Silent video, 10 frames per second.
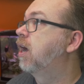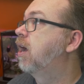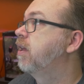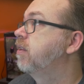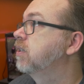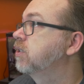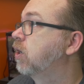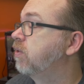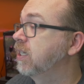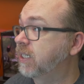Uh,
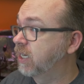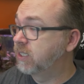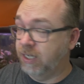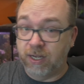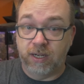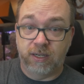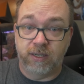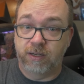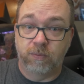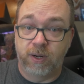so this is uh,
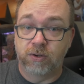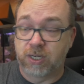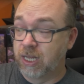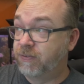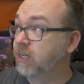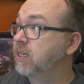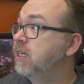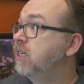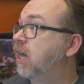Windows 11.